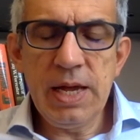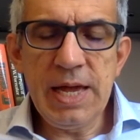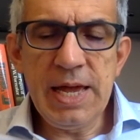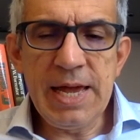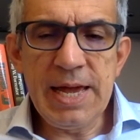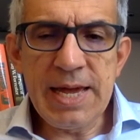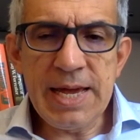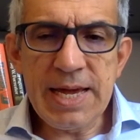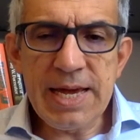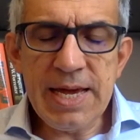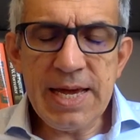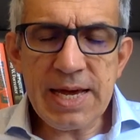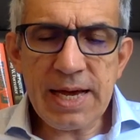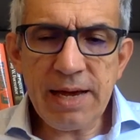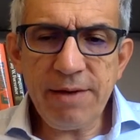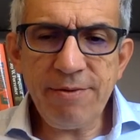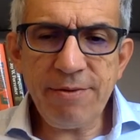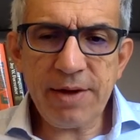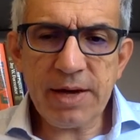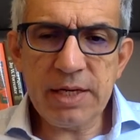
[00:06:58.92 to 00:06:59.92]
A key
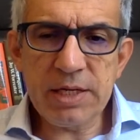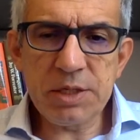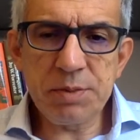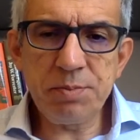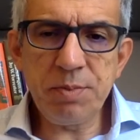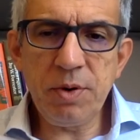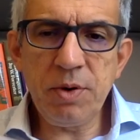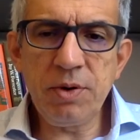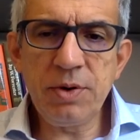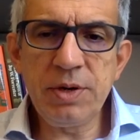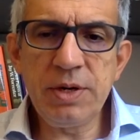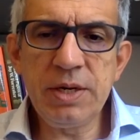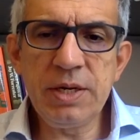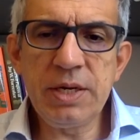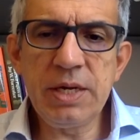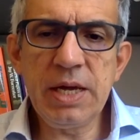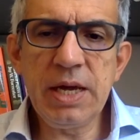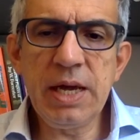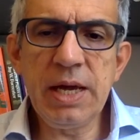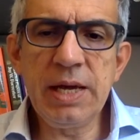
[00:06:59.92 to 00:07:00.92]
reference point
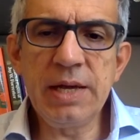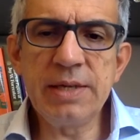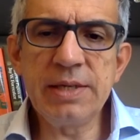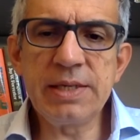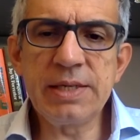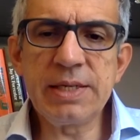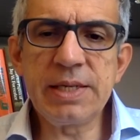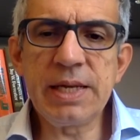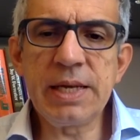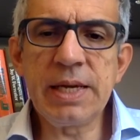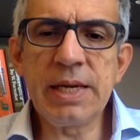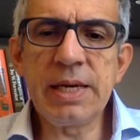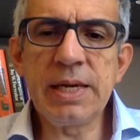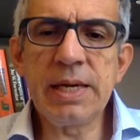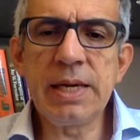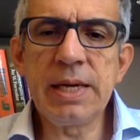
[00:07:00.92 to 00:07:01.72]
is the